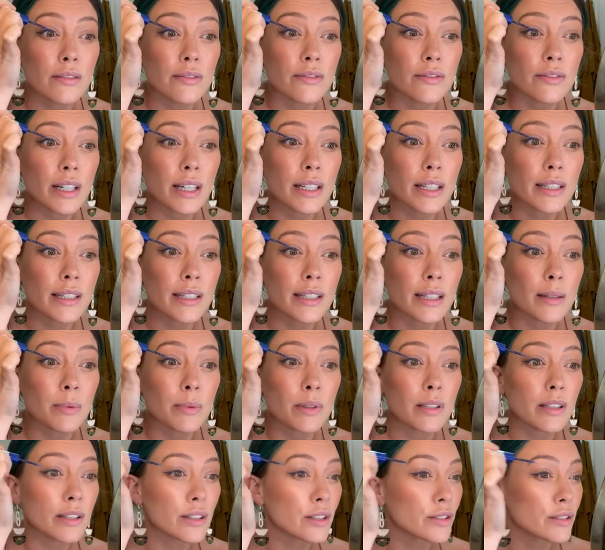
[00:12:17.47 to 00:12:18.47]
fatten it up a
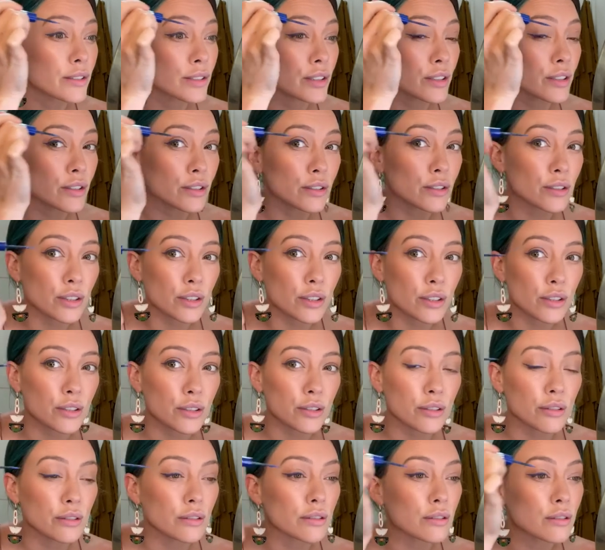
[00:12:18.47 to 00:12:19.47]
little to
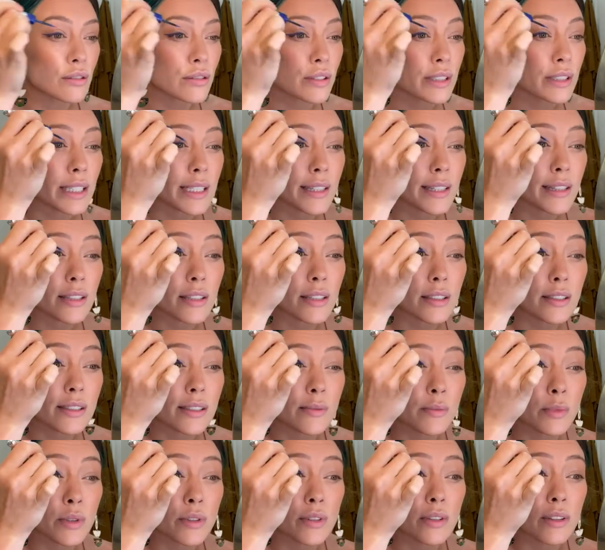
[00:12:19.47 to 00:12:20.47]
create the
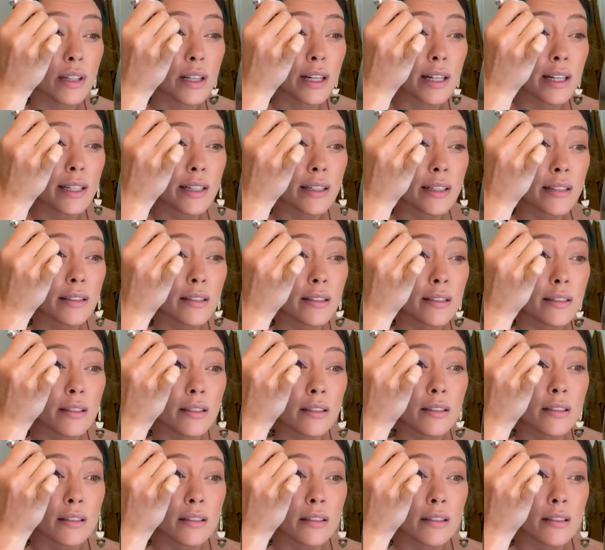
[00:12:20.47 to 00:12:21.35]
smooth line.